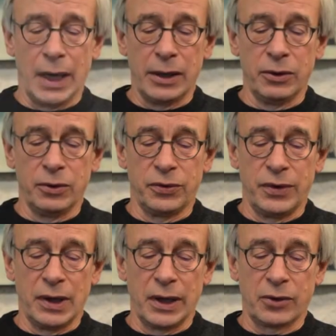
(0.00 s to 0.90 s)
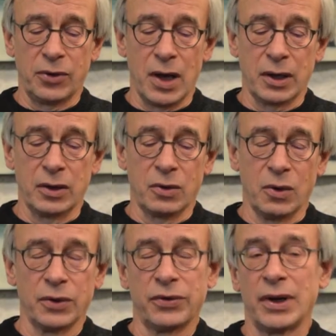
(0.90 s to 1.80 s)
I use the electronic
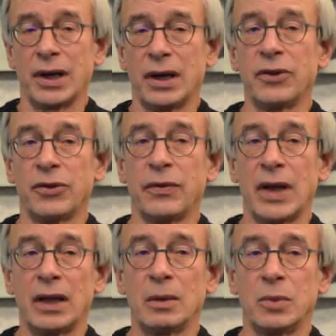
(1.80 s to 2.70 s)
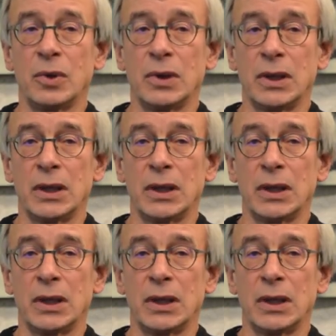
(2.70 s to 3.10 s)
concordance that it is available.